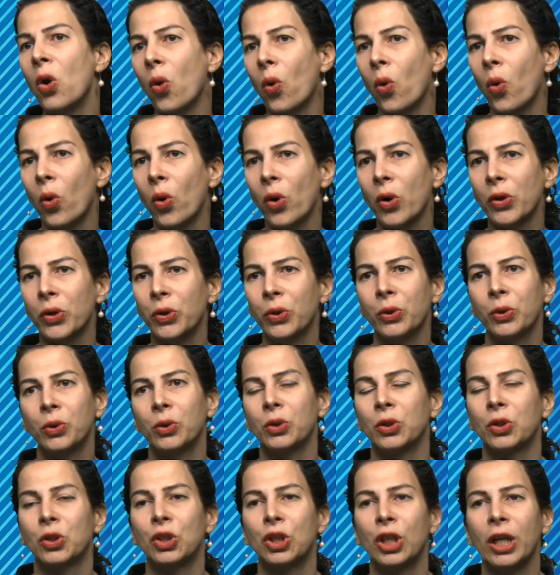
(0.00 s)
or you
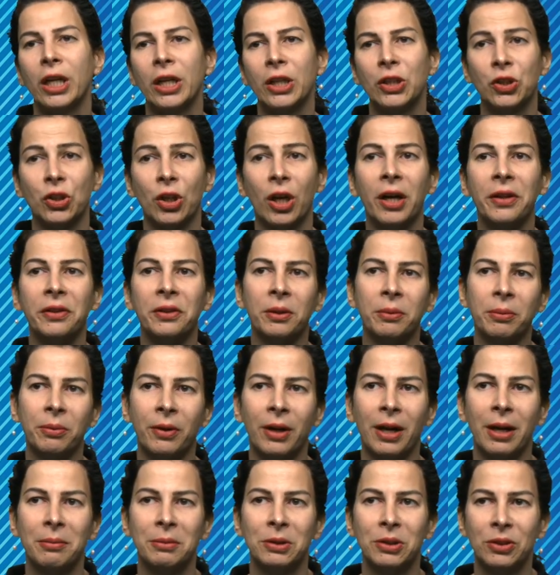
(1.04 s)
could change other
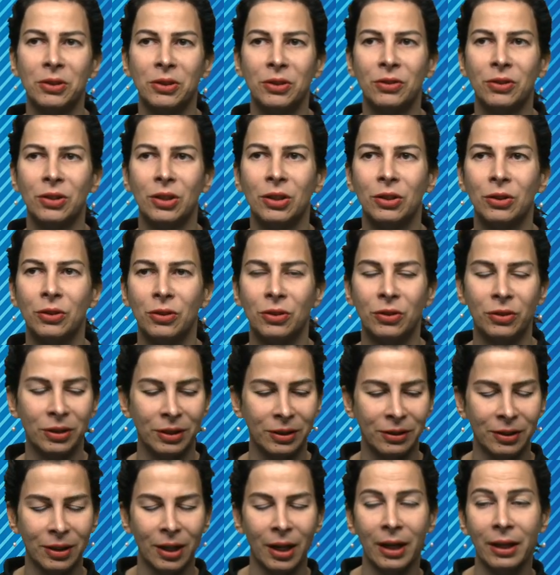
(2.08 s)
parameters in your
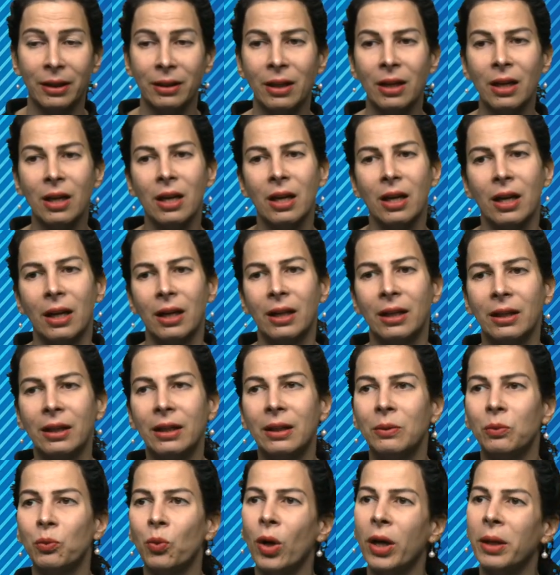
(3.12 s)
design.
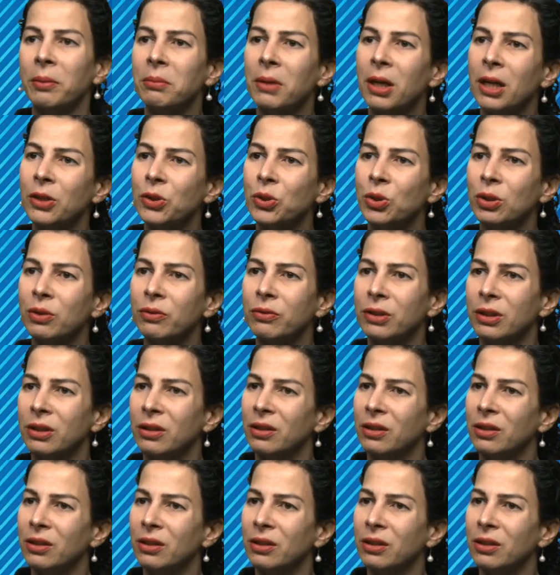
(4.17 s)
In one module, we